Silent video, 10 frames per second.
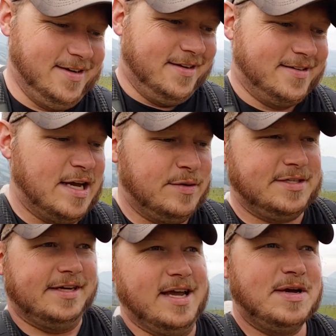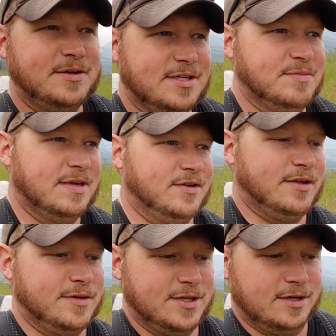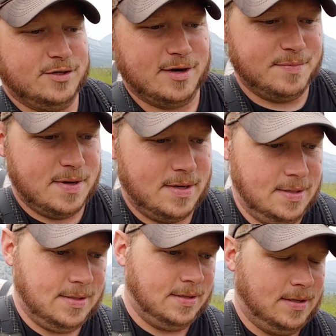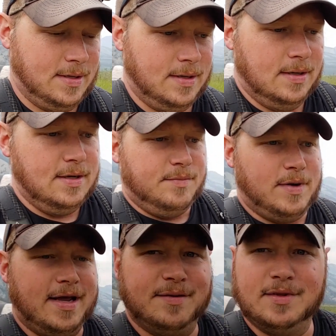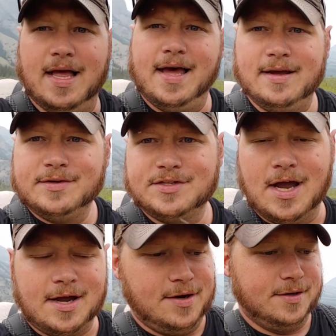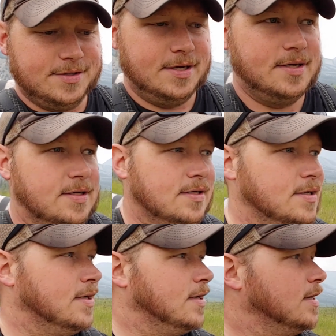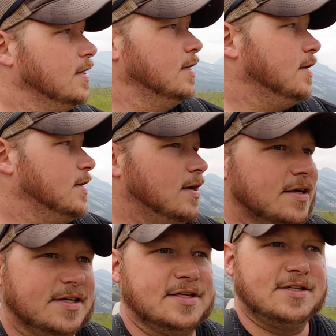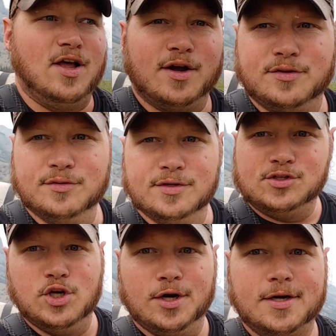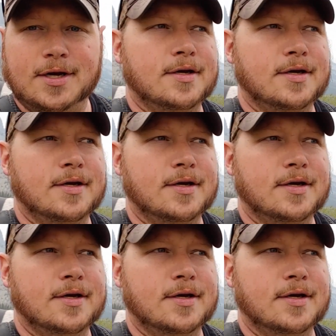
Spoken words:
So we'll see. I might do something different on the return trip. But I am glad I'm in Chacos as I slog through this junk.